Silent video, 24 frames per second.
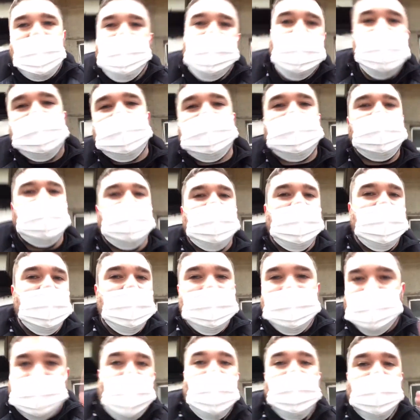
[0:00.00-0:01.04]
was here
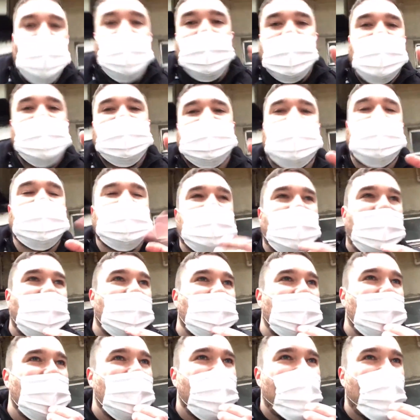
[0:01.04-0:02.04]
2 weeks ago